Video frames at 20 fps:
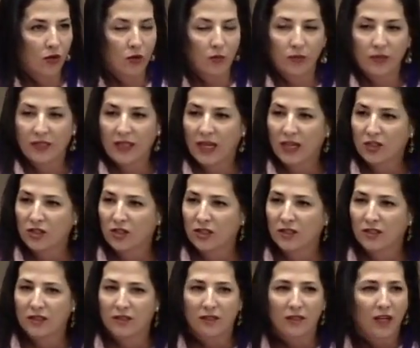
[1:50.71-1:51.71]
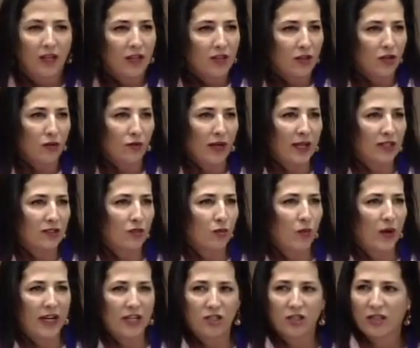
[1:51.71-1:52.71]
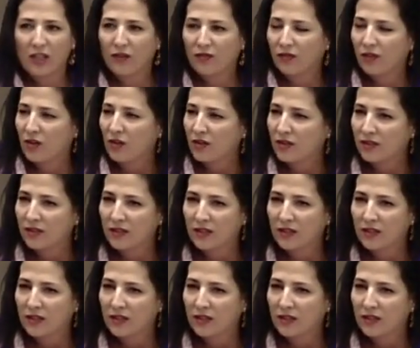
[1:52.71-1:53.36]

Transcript: protections, the greatest wage theft laws in